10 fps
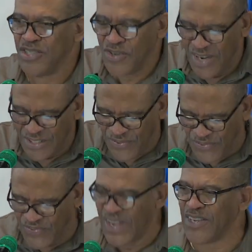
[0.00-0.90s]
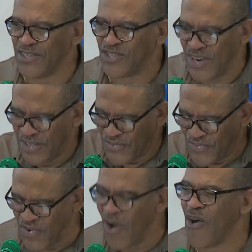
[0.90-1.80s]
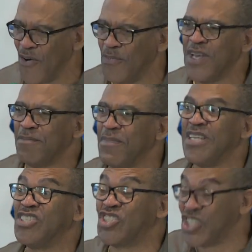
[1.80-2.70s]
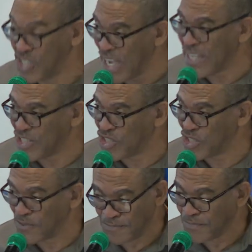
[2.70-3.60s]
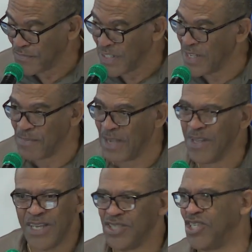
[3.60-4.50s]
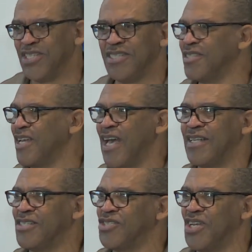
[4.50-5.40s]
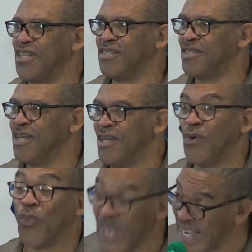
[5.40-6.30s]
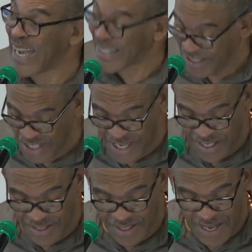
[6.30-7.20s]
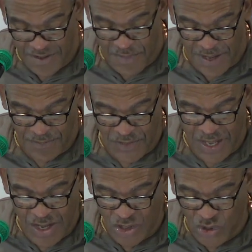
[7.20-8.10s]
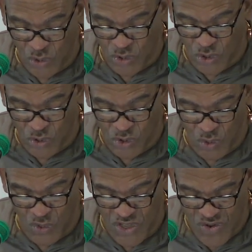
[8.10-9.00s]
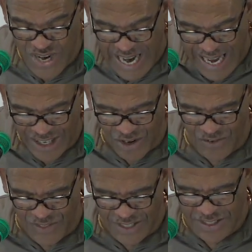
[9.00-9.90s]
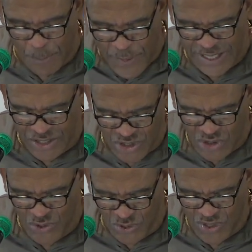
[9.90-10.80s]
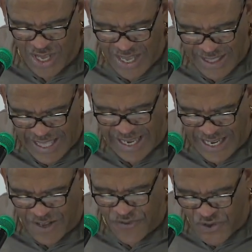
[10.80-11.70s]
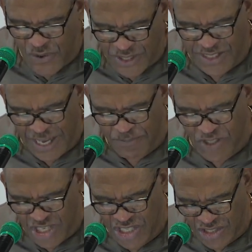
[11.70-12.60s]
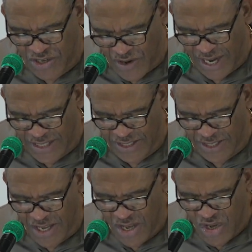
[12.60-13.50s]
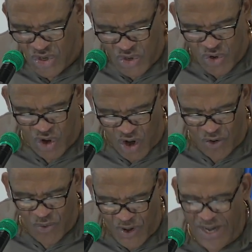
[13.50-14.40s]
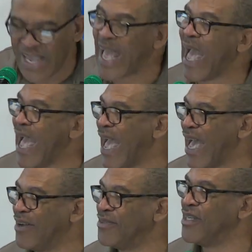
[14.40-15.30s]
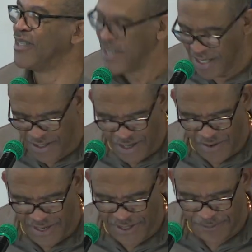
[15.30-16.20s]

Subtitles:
Transform means to change. Amen. Jesus ain't had to change. We got to change. Amen. So when you got all of this, the best news that if you accept Jesus Christ, you already have the anointing.